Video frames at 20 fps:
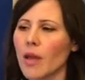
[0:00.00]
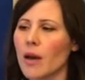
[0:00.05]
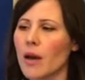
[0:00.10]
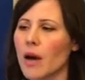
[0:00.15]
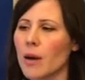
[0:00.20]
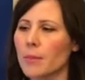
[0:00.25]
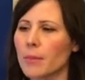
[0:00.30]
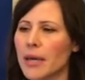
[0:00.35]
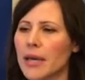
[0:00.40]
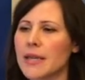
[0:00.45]

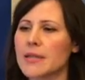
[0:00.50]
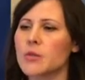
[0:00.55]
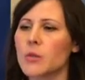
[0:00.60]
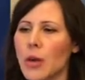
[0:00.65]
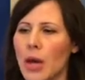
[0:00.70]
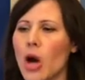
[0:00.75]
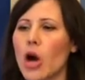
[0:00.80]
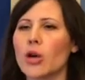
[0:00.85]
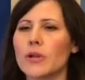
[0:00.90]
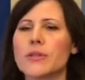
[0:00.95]
um, because
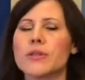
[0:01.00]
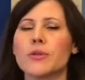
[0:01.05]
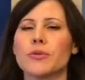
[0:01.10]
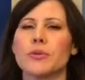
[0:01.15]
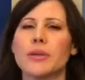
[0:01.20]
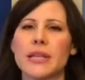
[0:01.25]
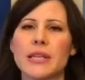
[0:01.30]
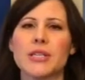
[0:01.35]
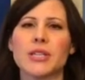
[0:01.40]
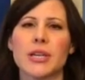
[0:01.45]
we also
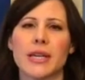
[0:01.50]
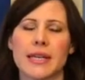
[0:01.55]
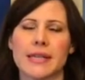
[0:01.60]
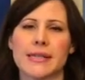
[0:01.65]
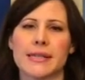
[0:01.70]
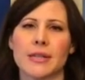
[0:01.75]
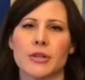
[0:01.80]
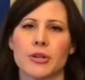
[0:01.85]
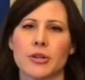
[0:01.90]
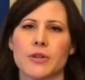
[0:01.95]
need to
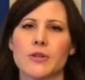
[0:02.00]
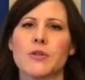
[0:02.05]
consider